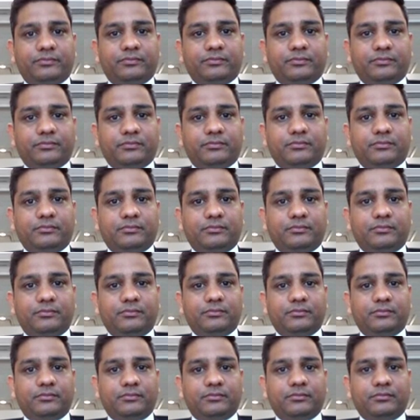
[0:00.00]

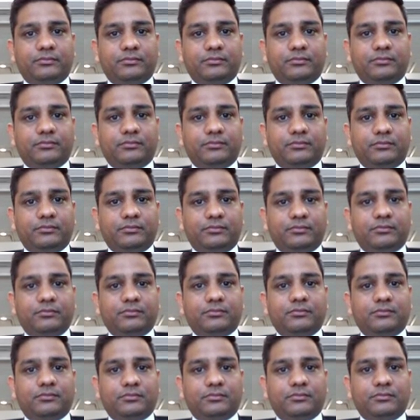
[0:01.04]

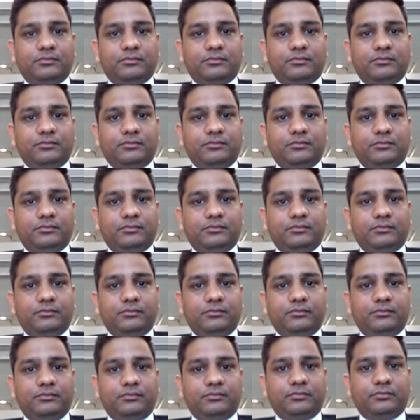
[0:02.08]

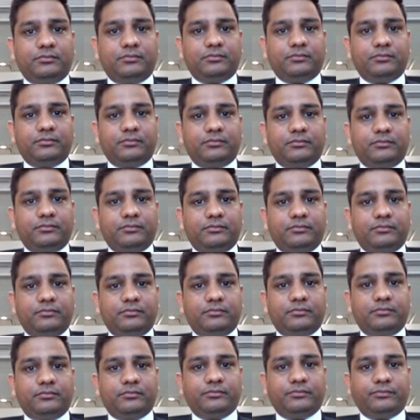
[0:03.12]

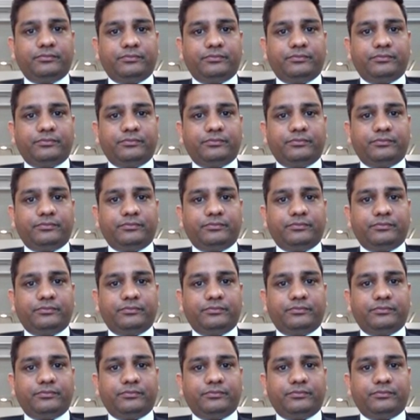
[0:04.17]
(silent)